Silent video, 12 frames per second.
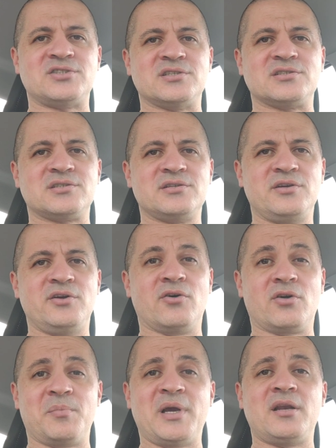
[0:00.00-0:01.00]
matches. You
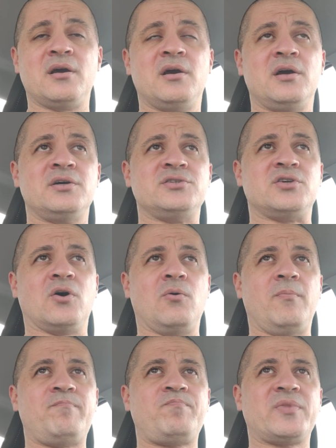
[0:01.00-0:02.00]
know what I mean?
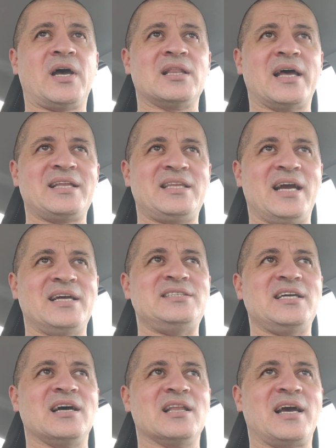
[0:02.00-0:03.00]
So I like the
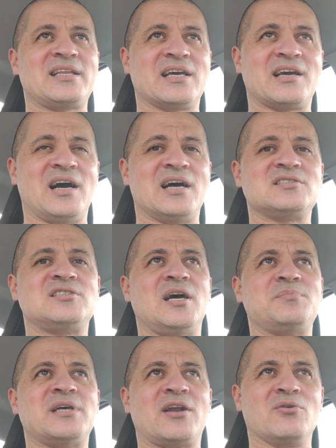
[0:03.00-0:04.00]
idea. I like the
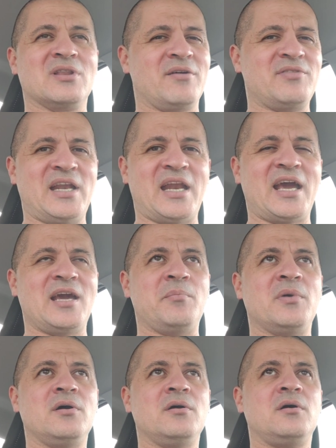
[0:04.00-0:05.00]
concept. I don't love the
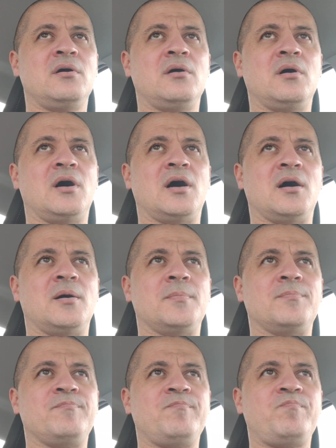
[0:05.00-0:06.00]
name.
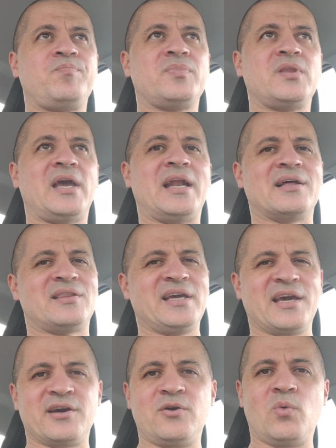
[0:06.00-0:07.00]
Um, and I
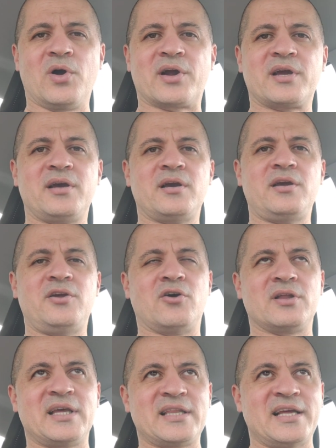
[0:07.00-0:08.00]
think it could work. You
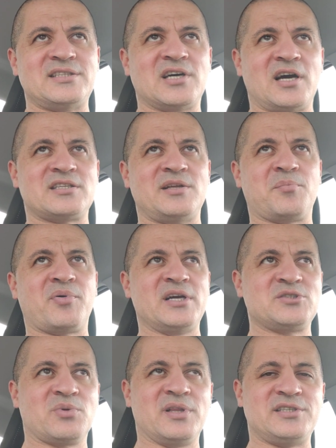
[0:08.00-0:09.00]
know, I think they talked in a
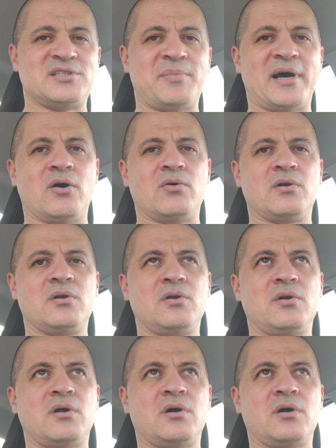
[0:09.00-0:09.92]
press release about,